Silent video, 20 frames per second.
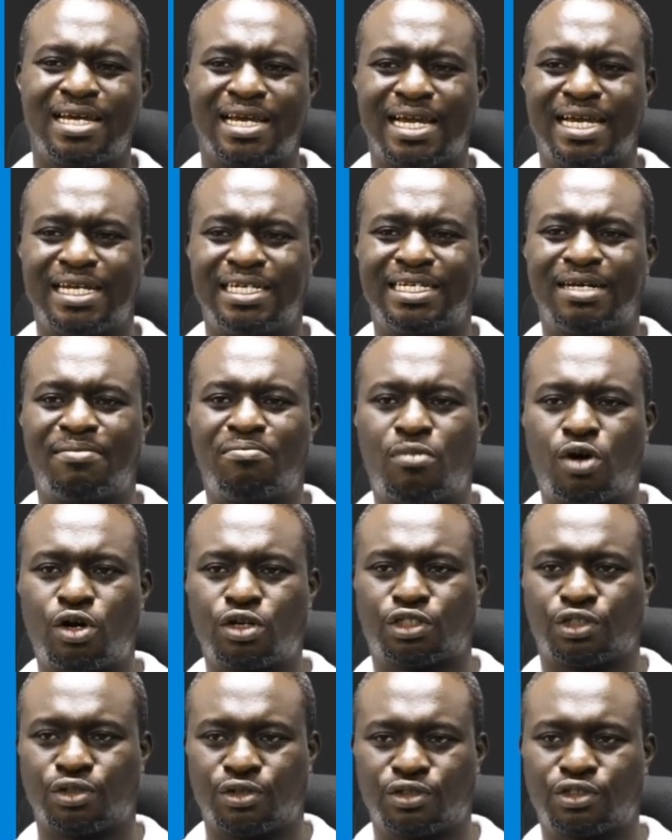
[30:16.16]
in the
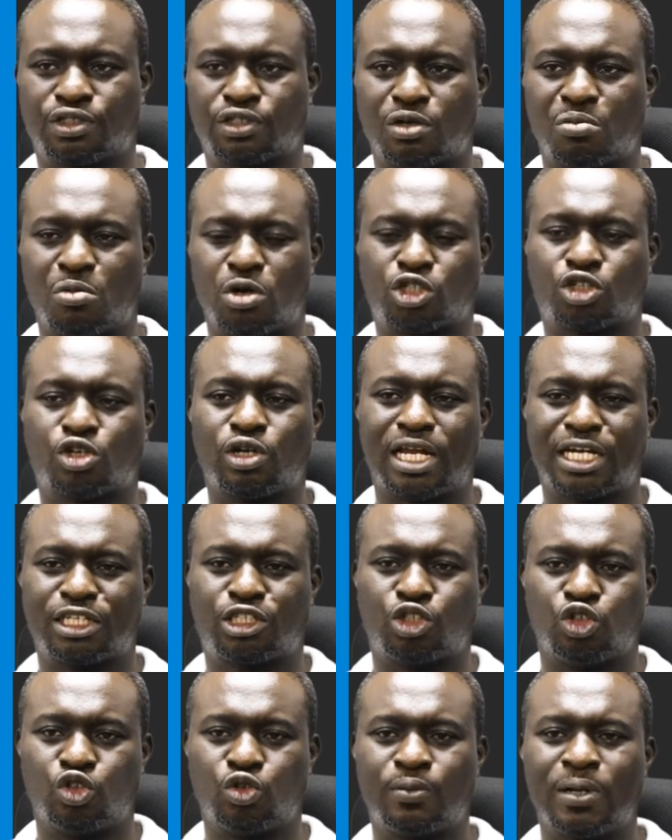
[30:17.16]
muscles, muscular
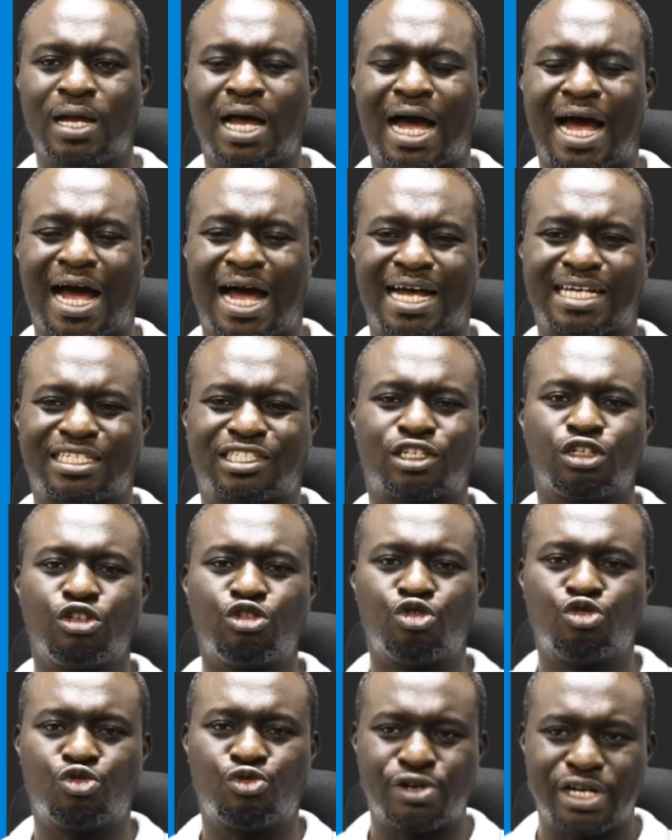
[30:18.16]
tube as
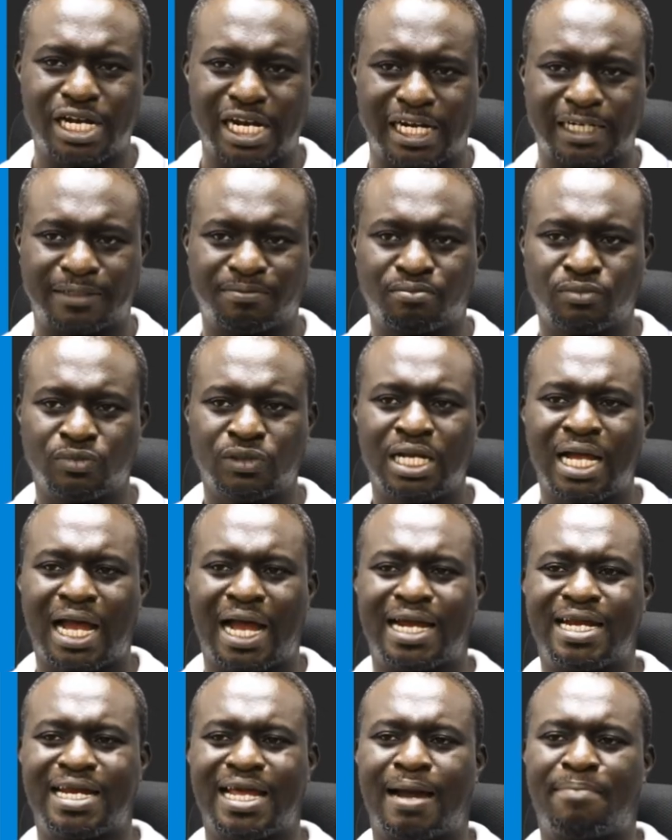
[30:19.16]
urine,
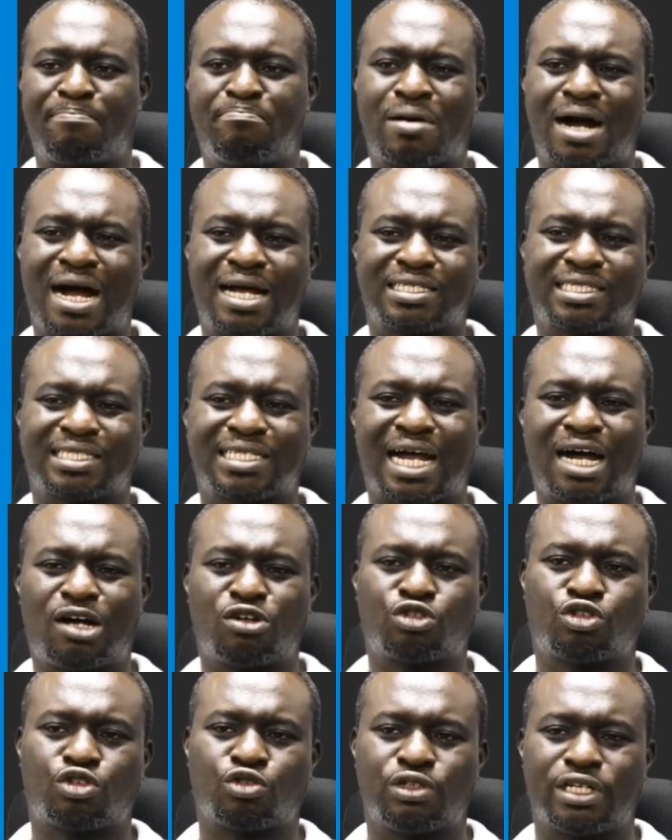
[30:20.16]
and they are passed
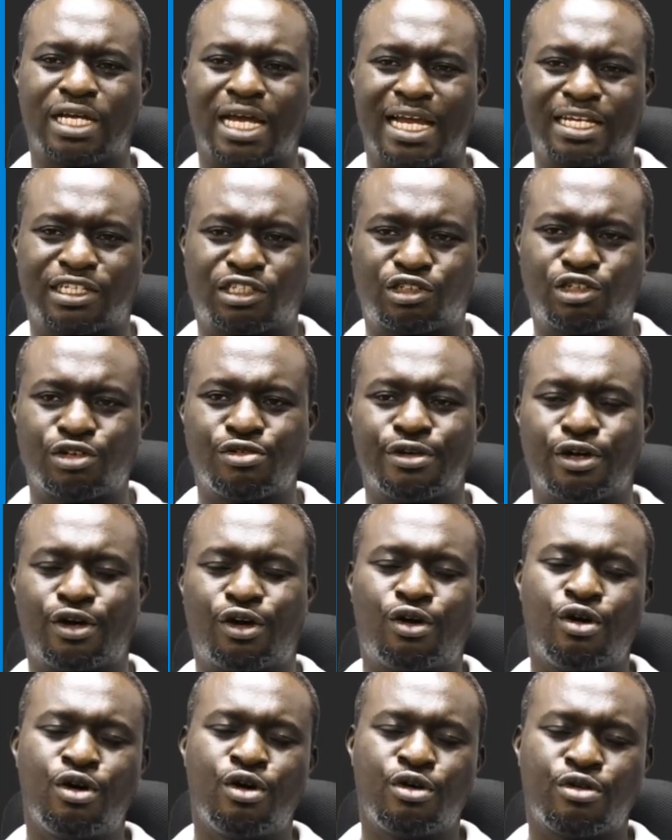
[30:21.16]
out to the
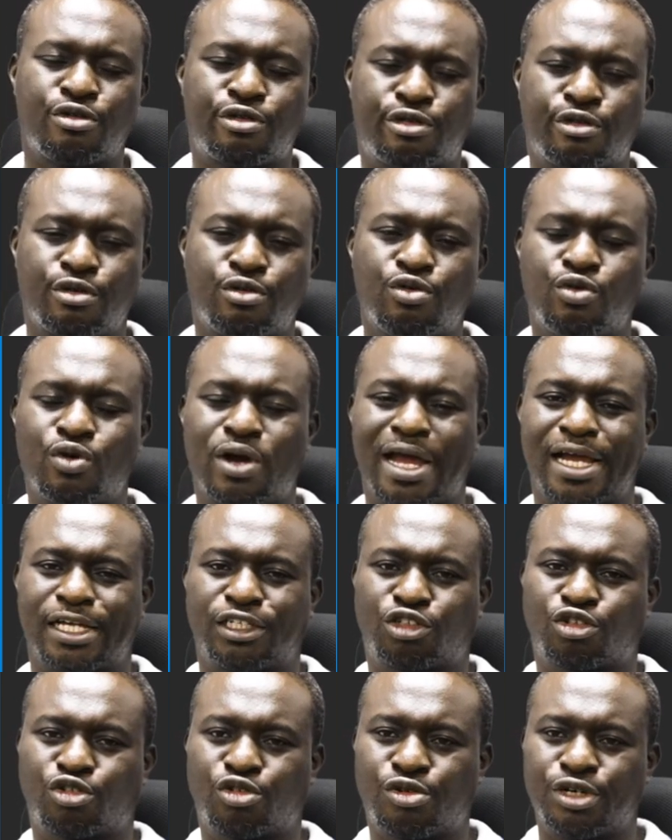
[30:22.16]
exterior through
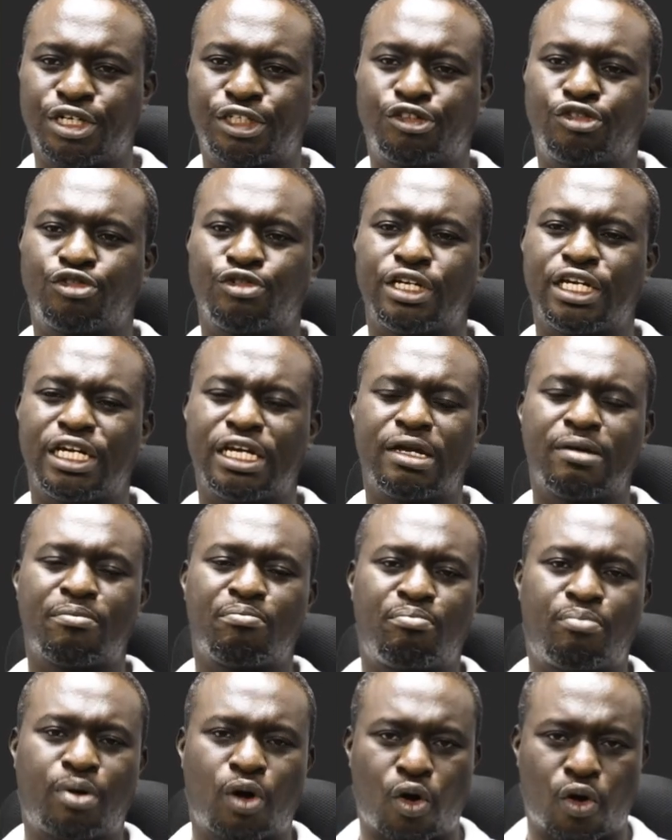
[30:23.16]
excretory
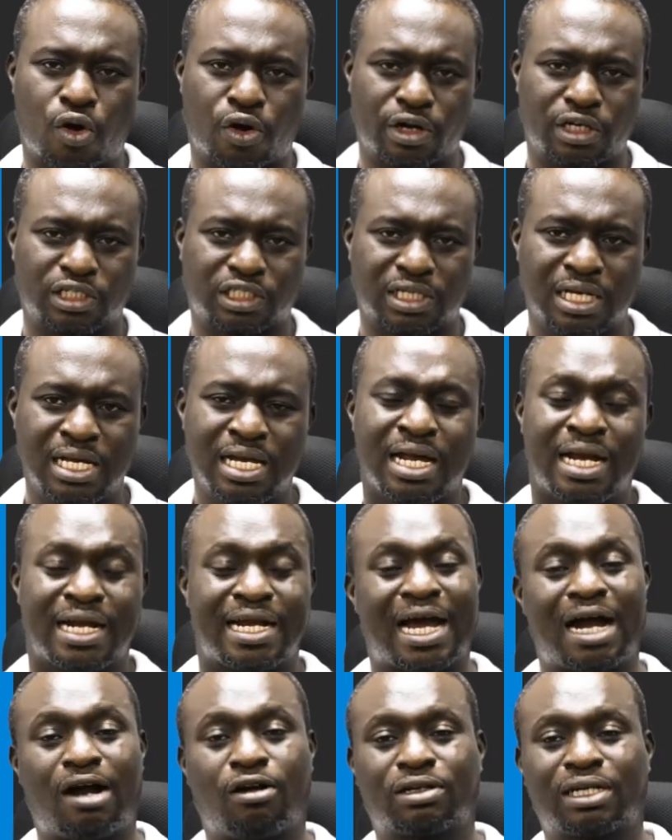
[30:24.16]
pores.
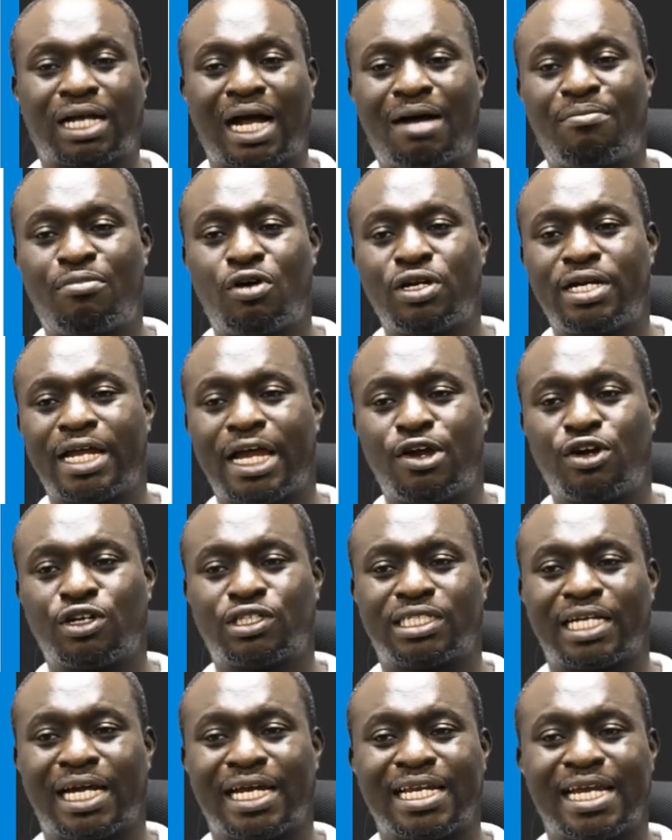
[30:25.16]
Now, carbon
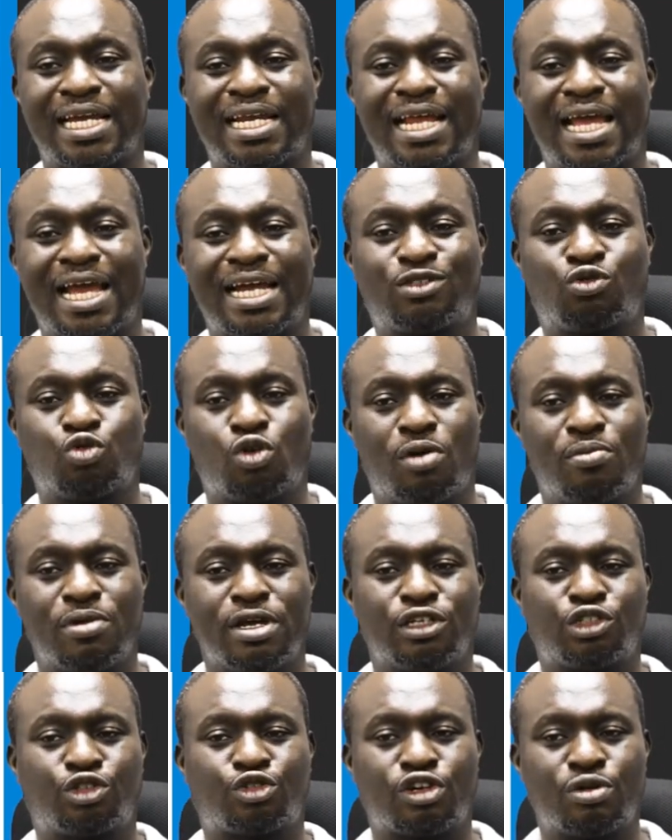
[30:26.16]
dioxide in earthworm
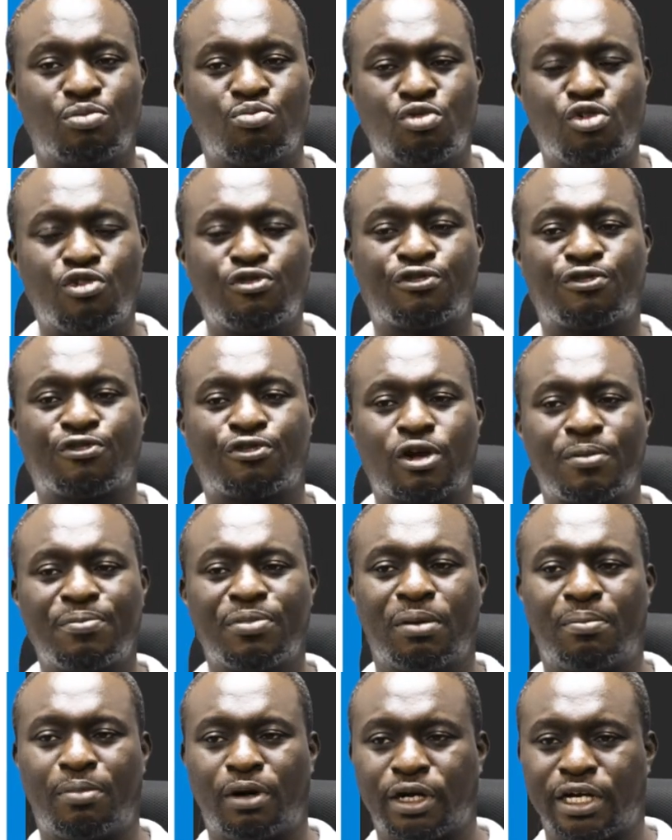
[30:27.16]
is removed from
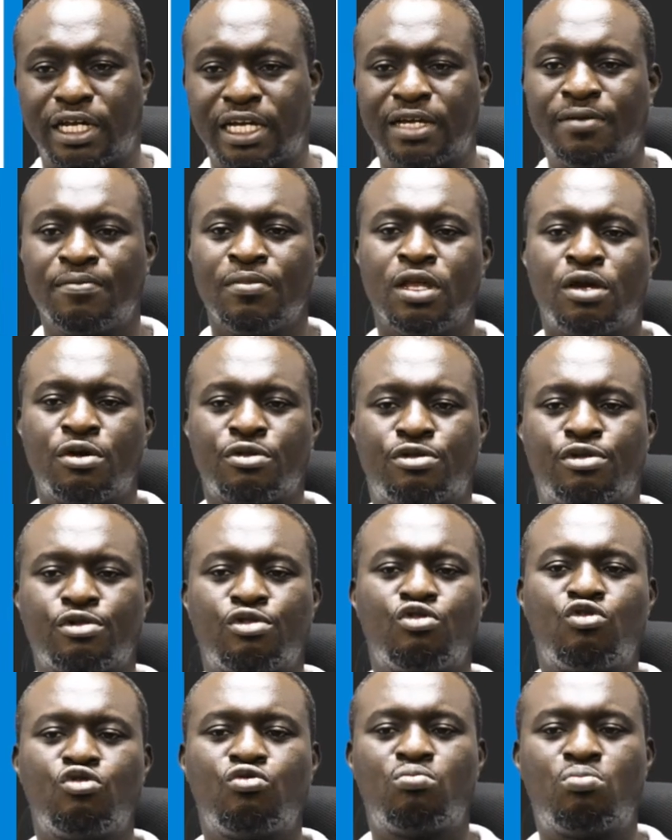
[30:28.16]
the body
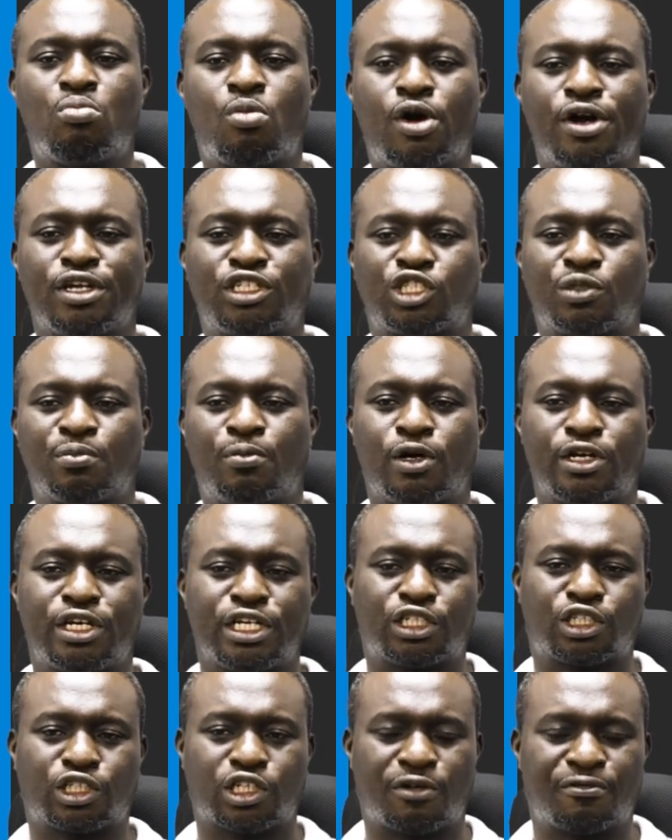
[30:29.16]
through moist
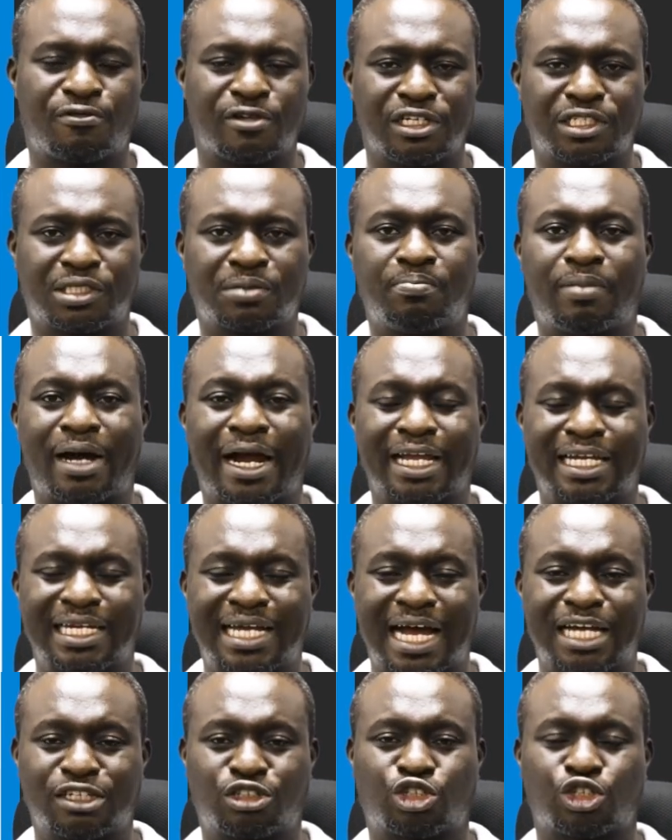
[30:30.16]
body surface by
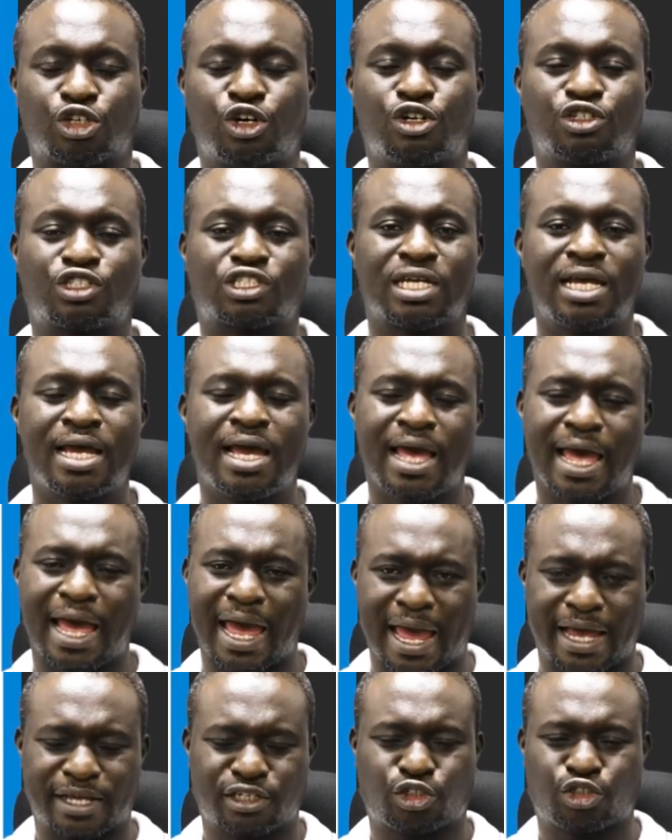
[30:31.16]
gaseous
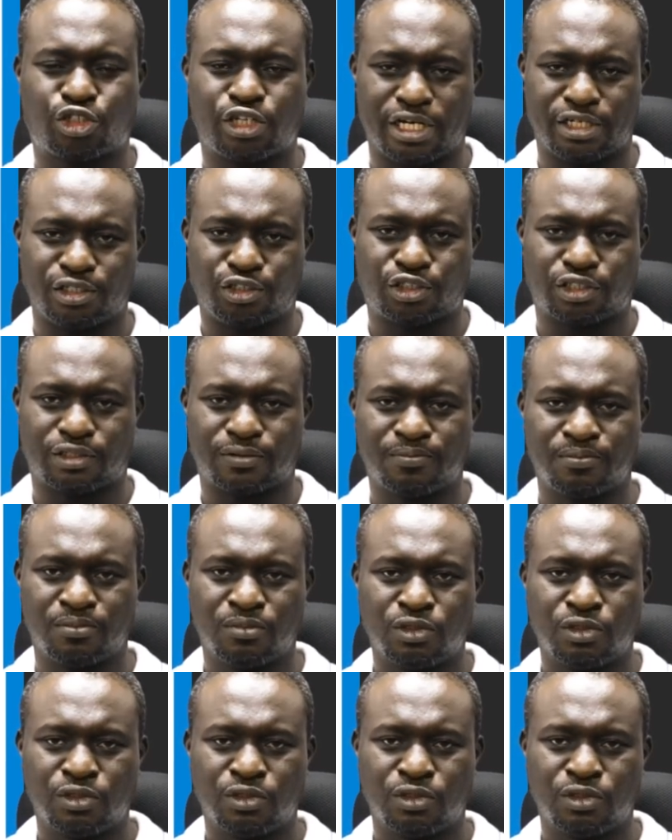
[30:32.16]
exchange.